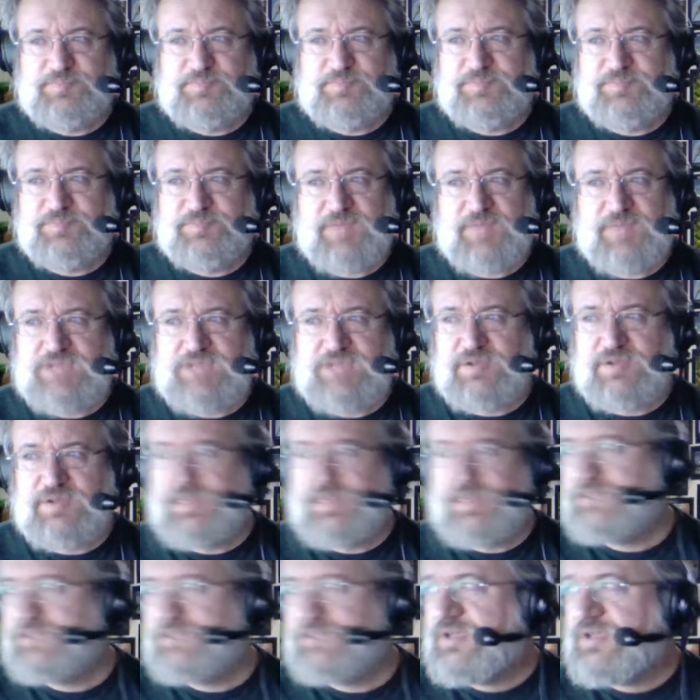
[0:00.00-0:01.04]
as
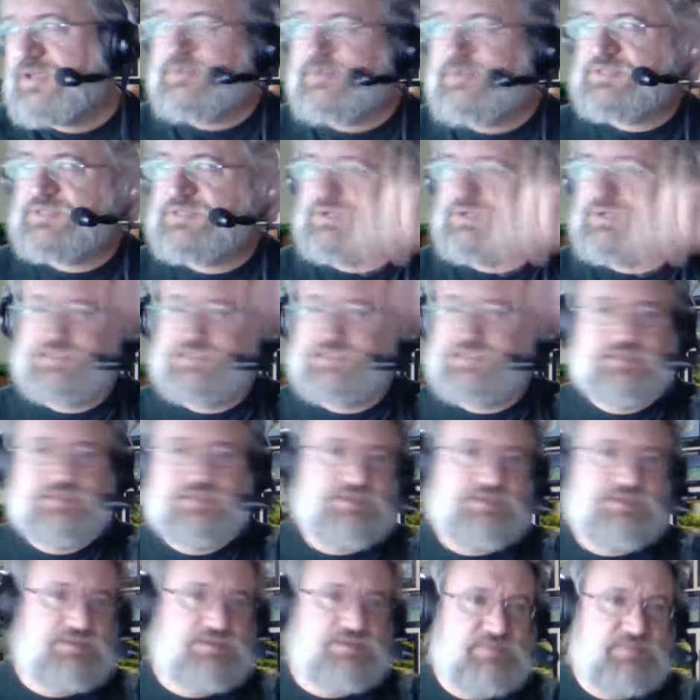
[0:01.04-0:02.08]
always, comments, questions,
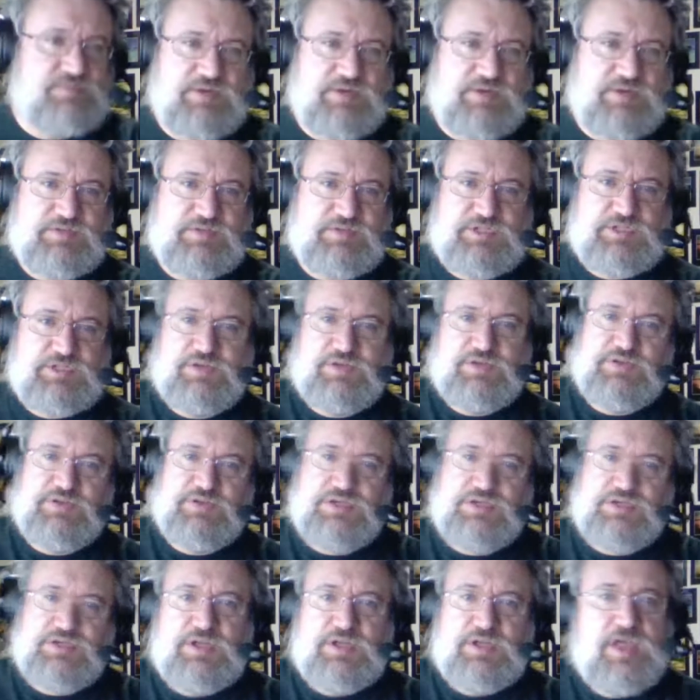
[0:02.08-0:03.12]
concerns, whatever. You know the drill.